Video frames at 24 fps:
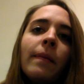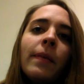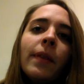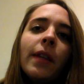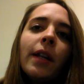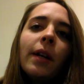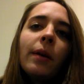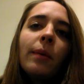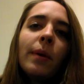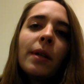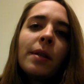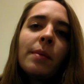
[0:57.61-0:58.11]

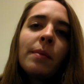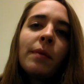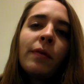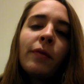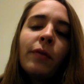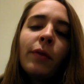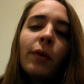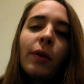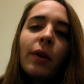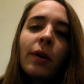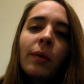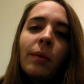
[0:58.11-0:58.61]
than it was
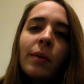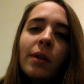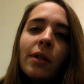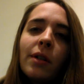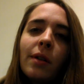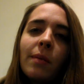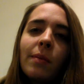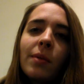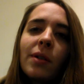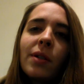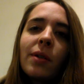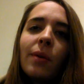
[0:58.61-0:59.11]
before,
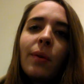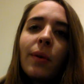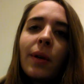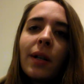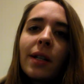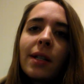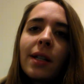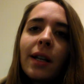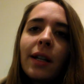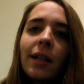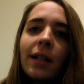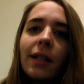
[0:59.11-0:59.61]
which I'm so
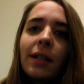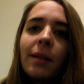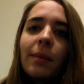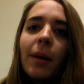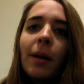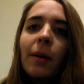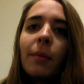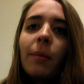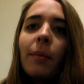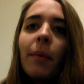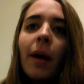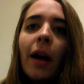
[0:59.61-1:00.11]
excited
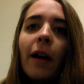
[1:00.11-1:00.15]
about.